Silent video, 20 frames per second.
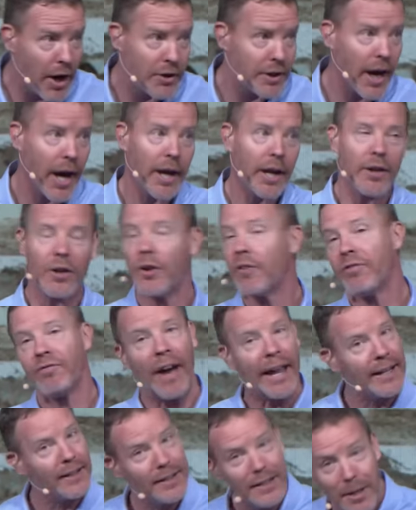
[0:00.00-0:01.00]
yet? And they're
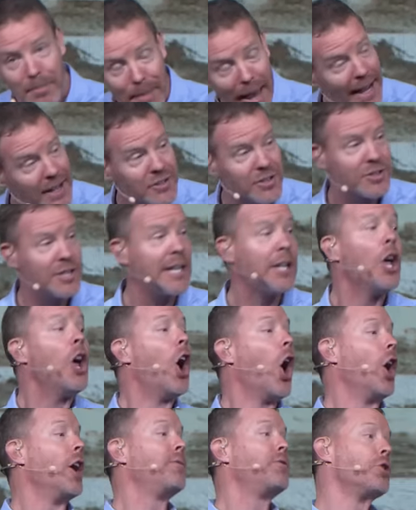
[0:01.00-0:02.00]
fighting in the back seat.
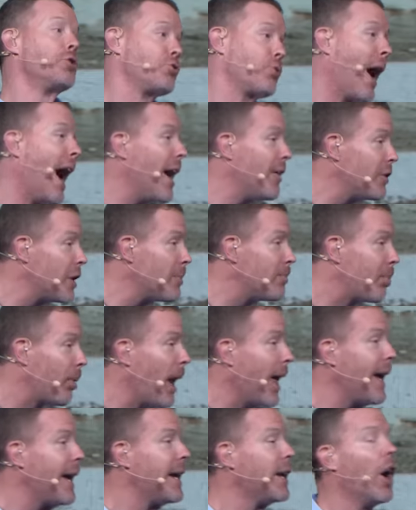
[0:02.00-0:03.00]
Or if you're driving a
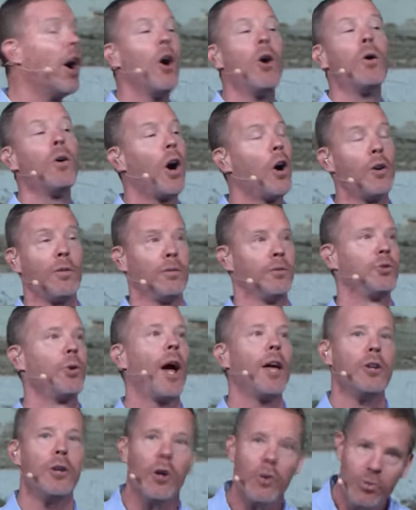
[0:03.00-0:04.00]
plane, oh, or
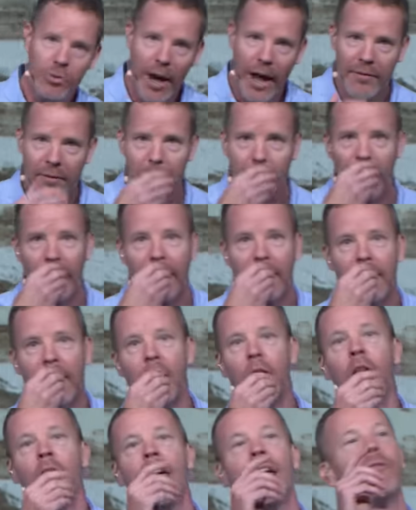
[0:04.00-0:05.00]
you don't drive a plane.
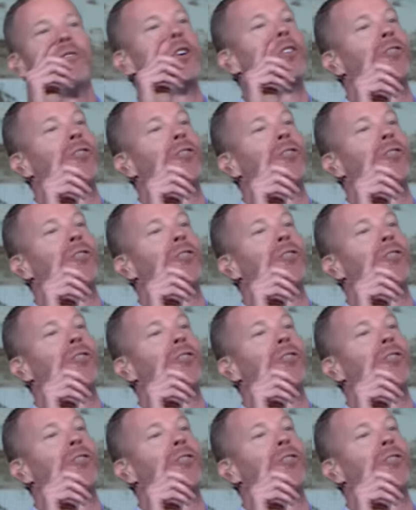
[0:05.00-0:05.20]
If you're